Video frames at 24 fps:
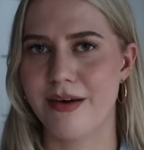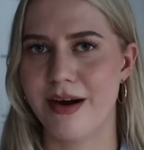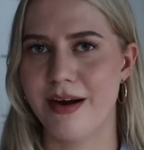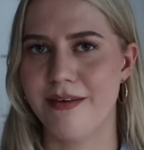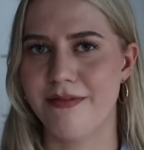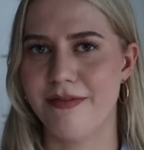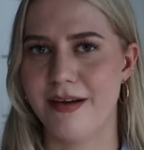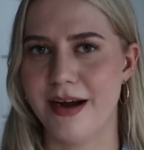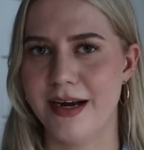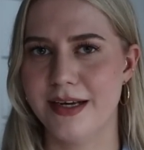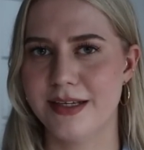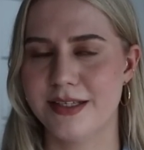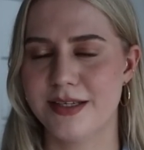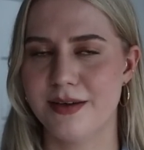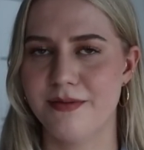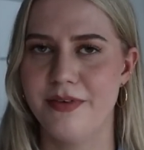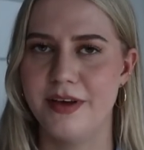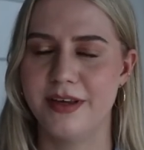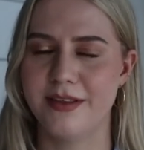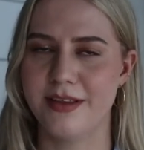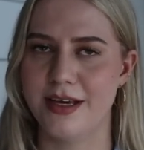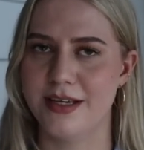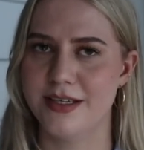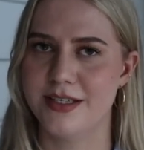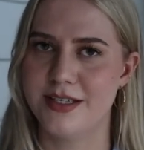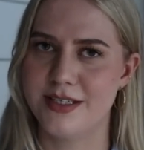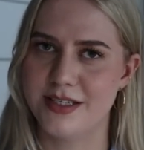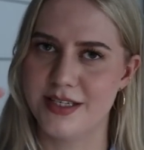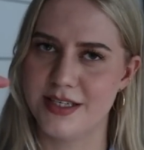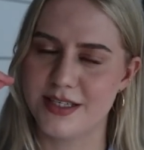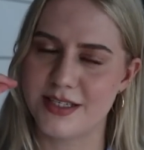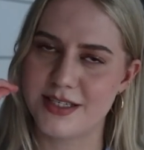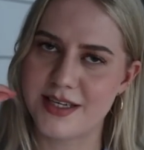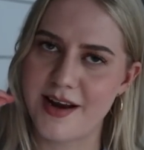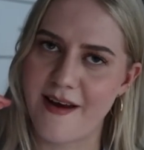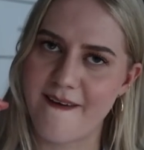I find something that's
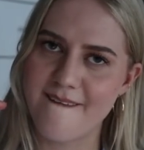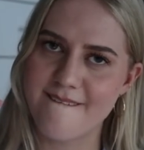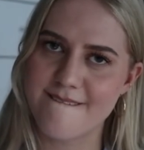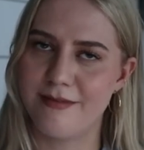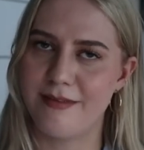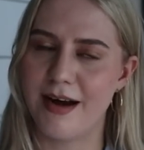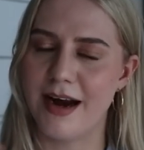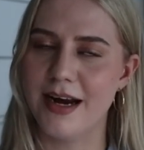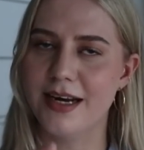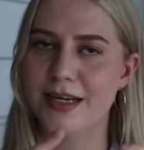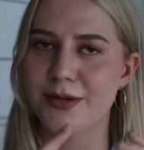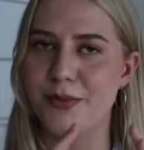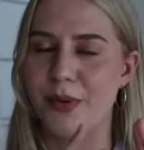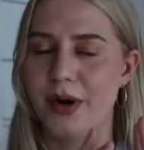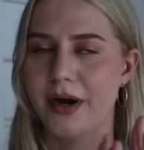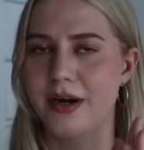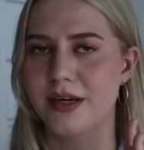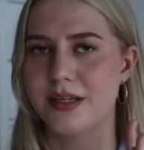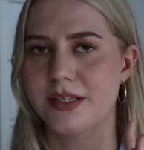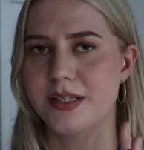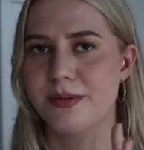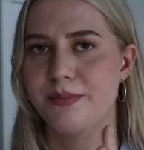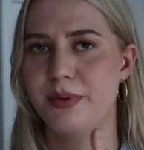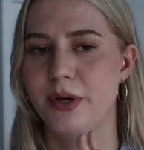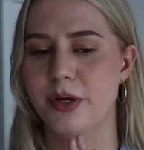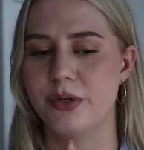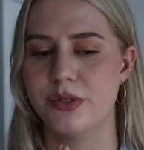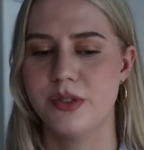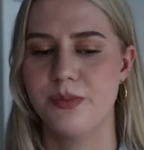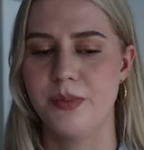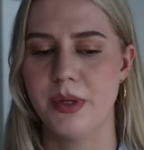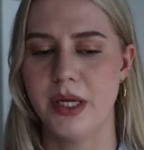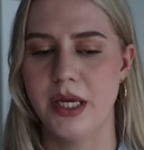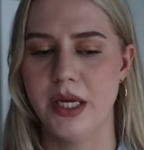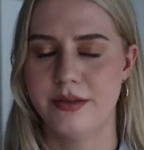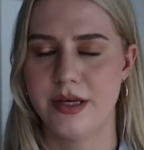just right where it's supposed
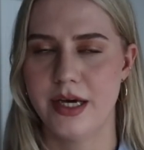to be,